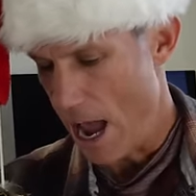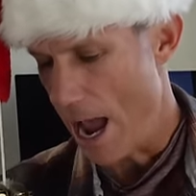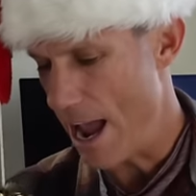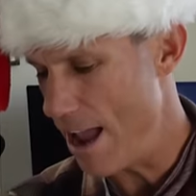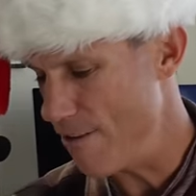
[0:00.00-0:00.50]

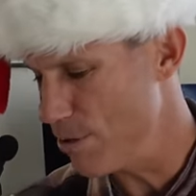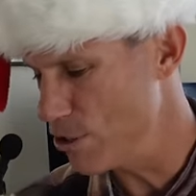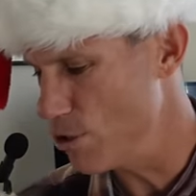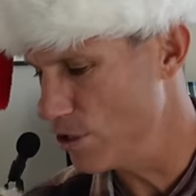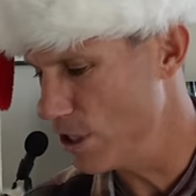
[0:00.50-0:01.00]
I have
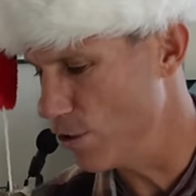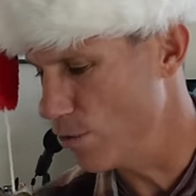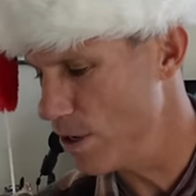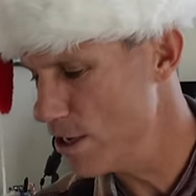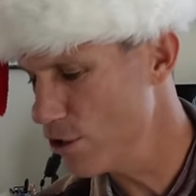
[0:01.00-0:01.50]
been using
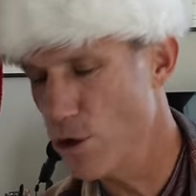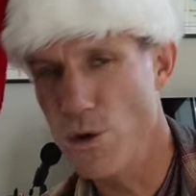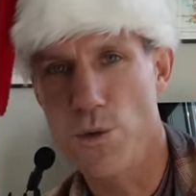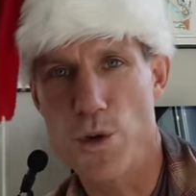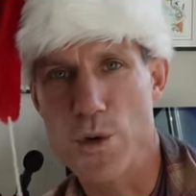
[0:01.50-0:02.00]
Green
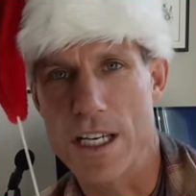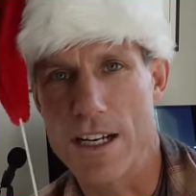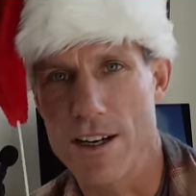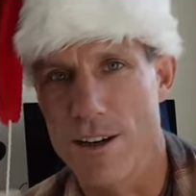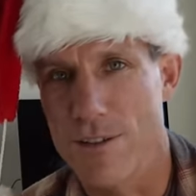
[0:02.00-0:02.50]
Guru
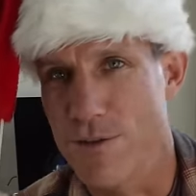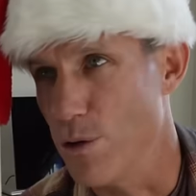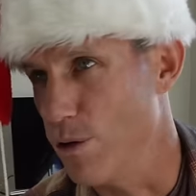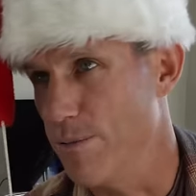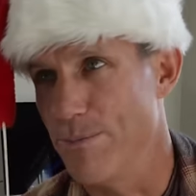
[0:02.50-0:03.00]
gear
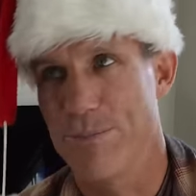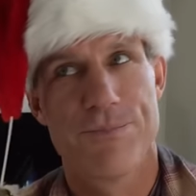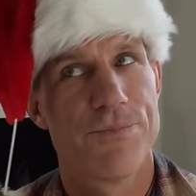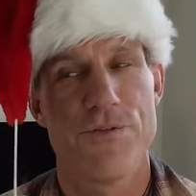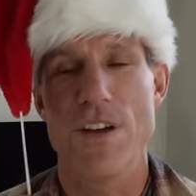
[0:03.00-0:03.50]
for
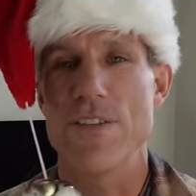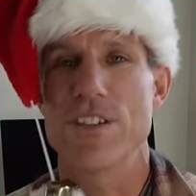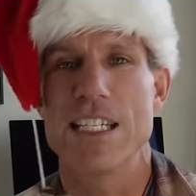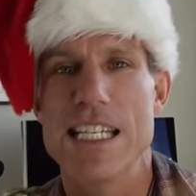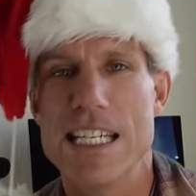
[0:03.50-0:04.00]

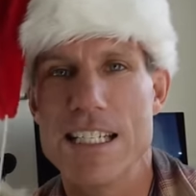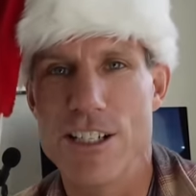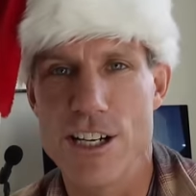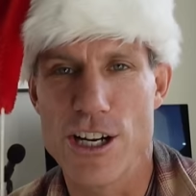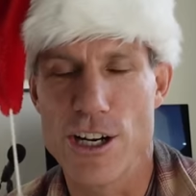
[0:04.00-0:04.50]
15
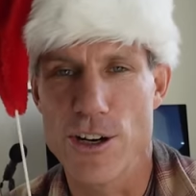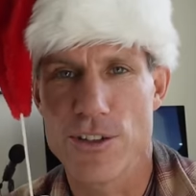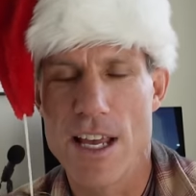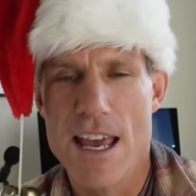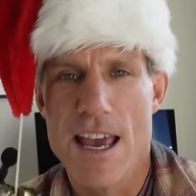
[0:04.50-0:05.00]

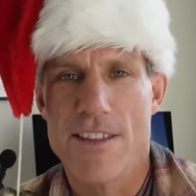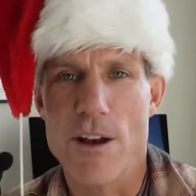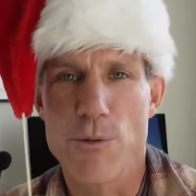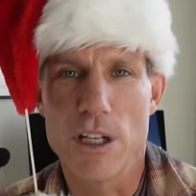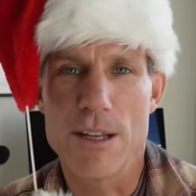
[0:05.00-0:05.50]
years.
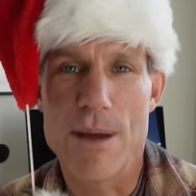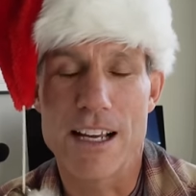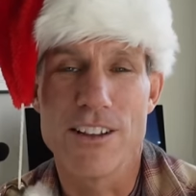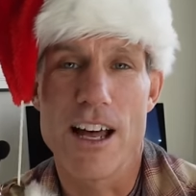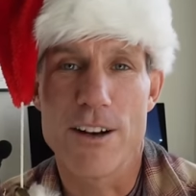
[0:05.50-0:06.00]
They really
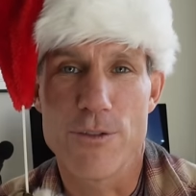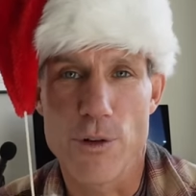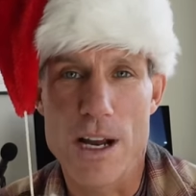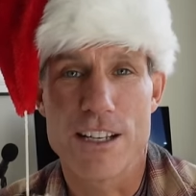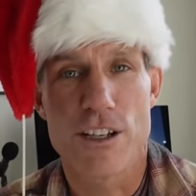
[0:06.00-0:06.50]
make a lot of
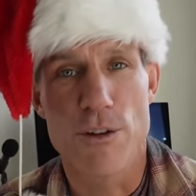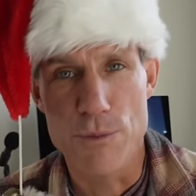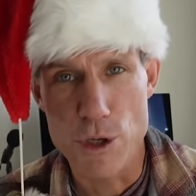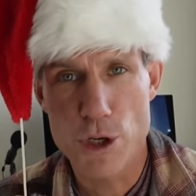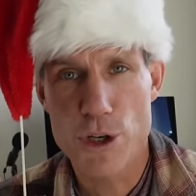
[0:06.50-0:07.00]
great
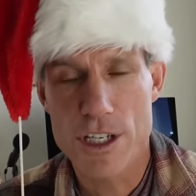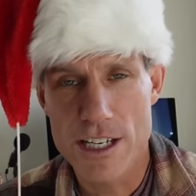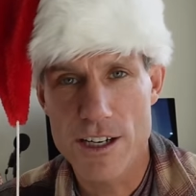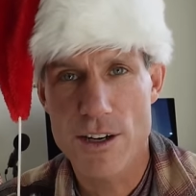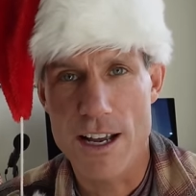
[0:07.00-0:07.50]
commuter
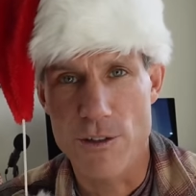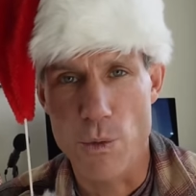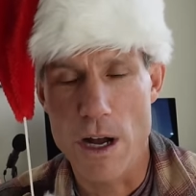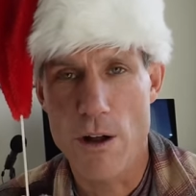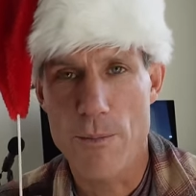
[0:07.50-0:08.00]
gear as
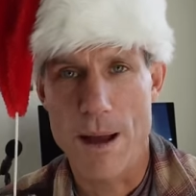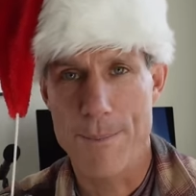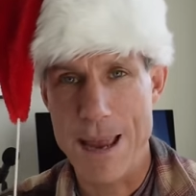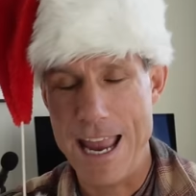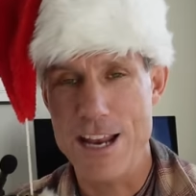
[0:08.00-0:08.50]
well. My
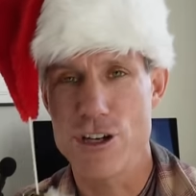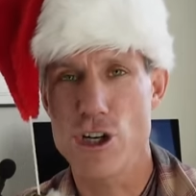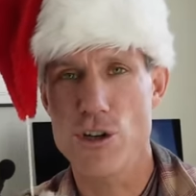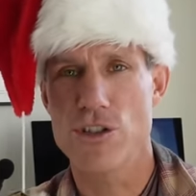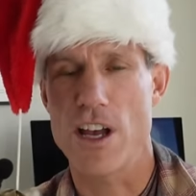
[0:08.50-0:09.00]

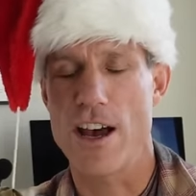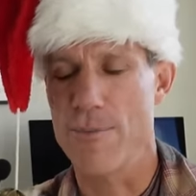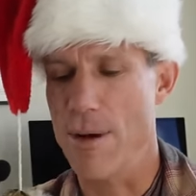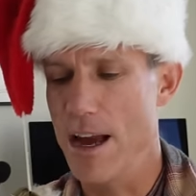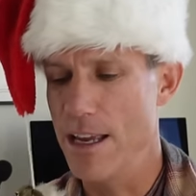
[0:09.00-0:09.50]
panniers
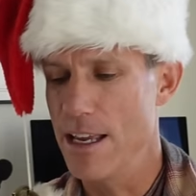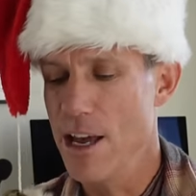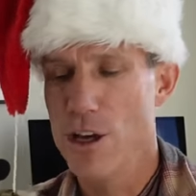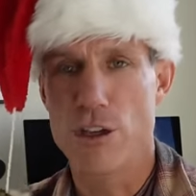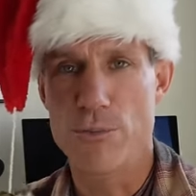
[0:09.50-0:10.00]
on my
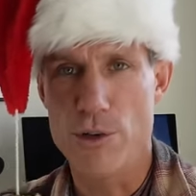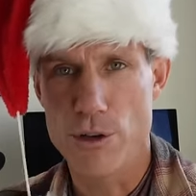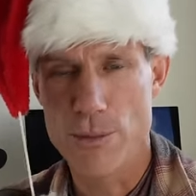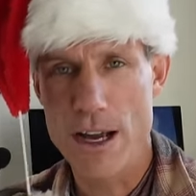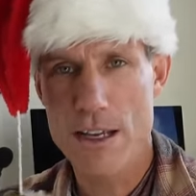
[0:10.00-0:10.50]

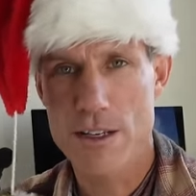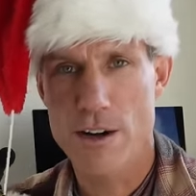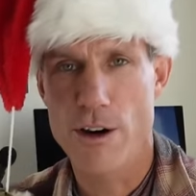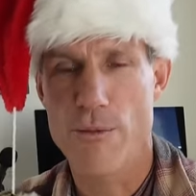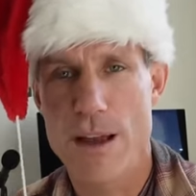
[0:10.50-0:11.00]
commuter bike
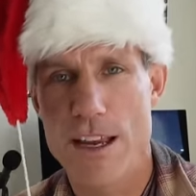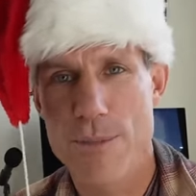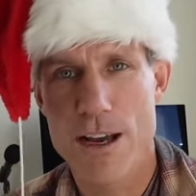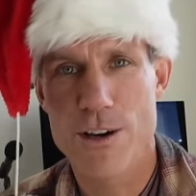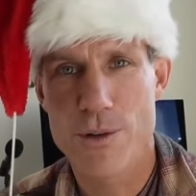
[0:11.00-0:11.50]
are made
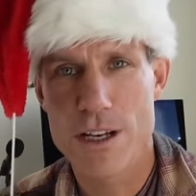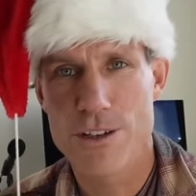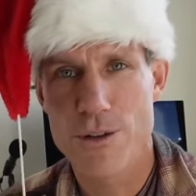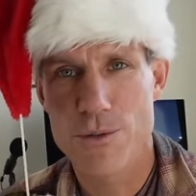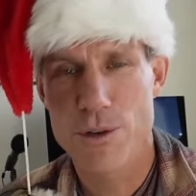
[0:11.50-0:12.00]
by Green
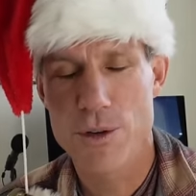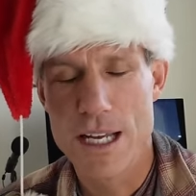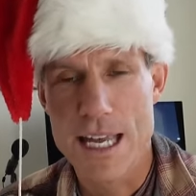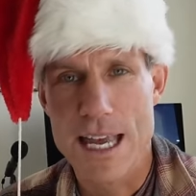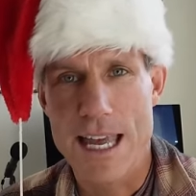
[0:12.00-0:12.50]
Guru,
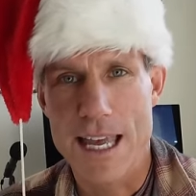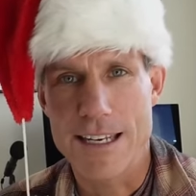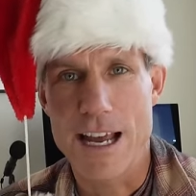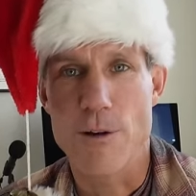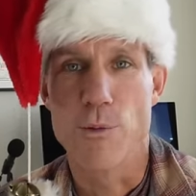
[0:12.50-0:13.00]

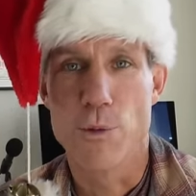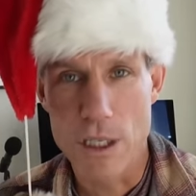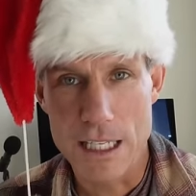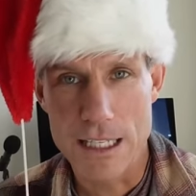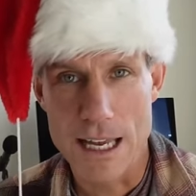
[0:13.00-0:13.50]
and I
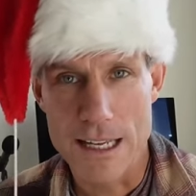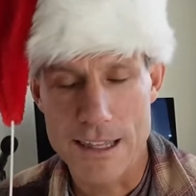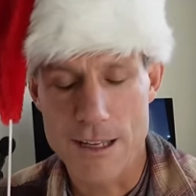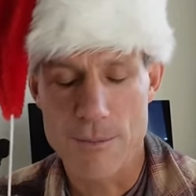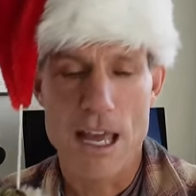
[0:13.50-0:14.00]
really like
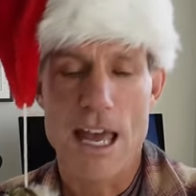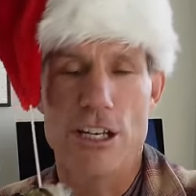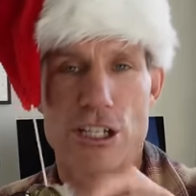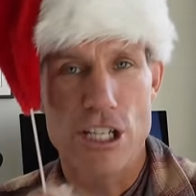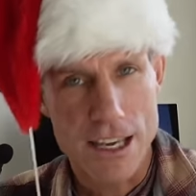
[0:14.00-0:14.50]
them.
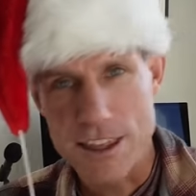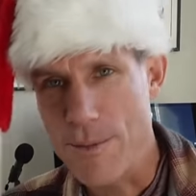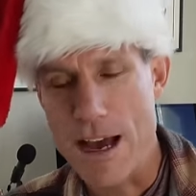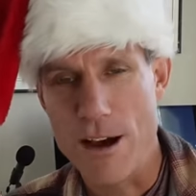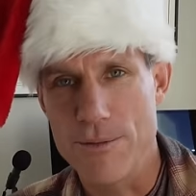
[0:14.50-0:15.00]
Check
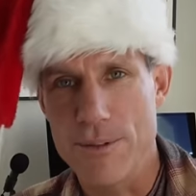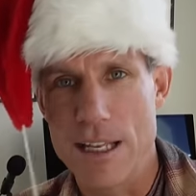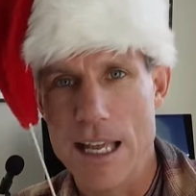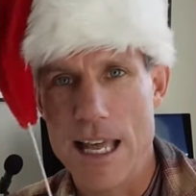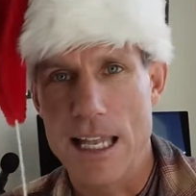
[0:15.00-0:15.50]
them out,
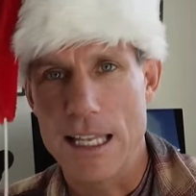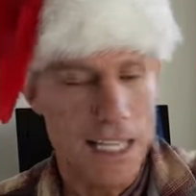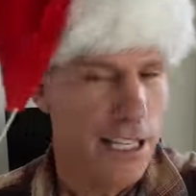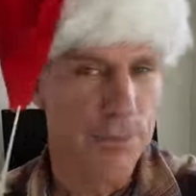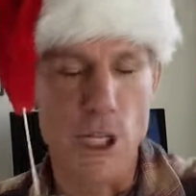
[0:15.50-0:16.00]

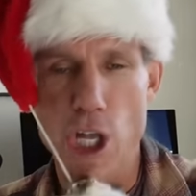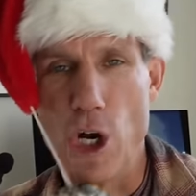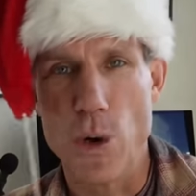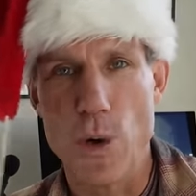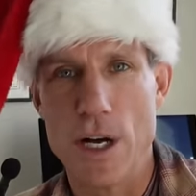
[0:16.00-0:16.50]
link
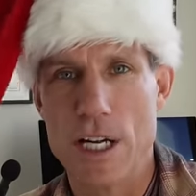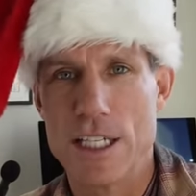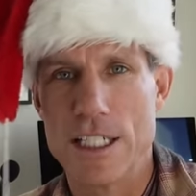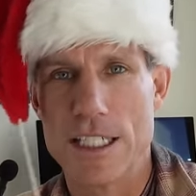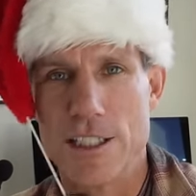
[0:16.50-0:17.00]
below.
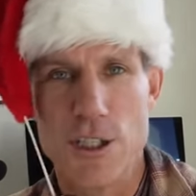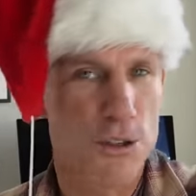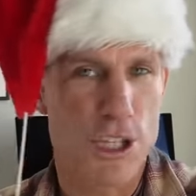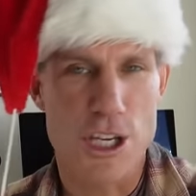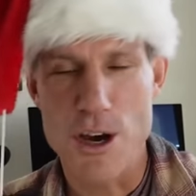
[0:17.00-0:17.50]

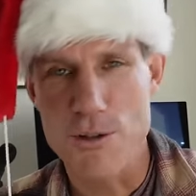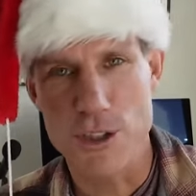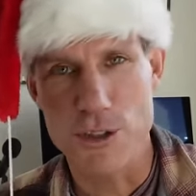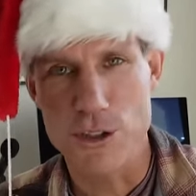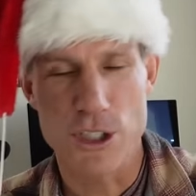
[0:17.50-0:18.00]
Use the code
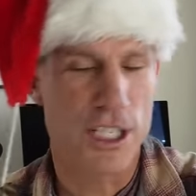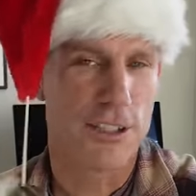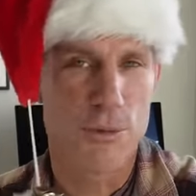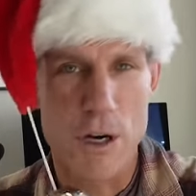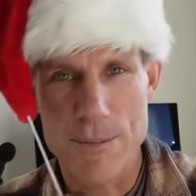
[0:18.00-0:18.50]
Duzer,
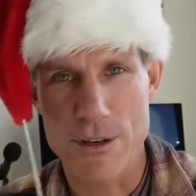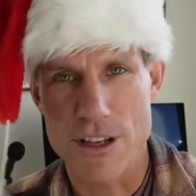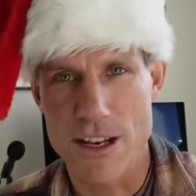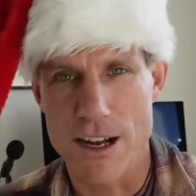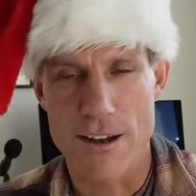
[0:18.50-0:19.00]
get
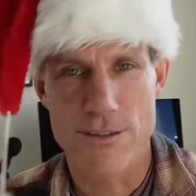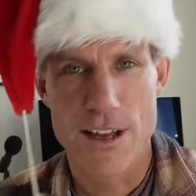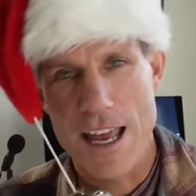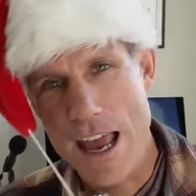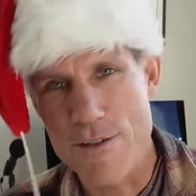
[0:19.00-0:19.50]
20% off.
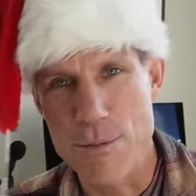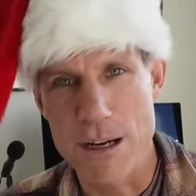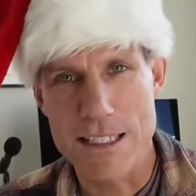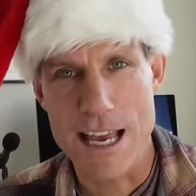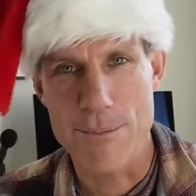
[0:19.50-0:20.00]

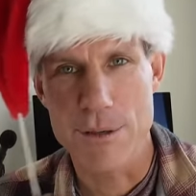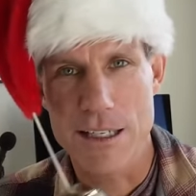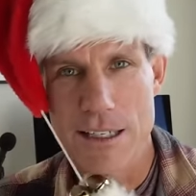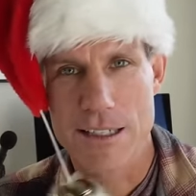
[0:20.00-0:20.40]
Everybody's happy.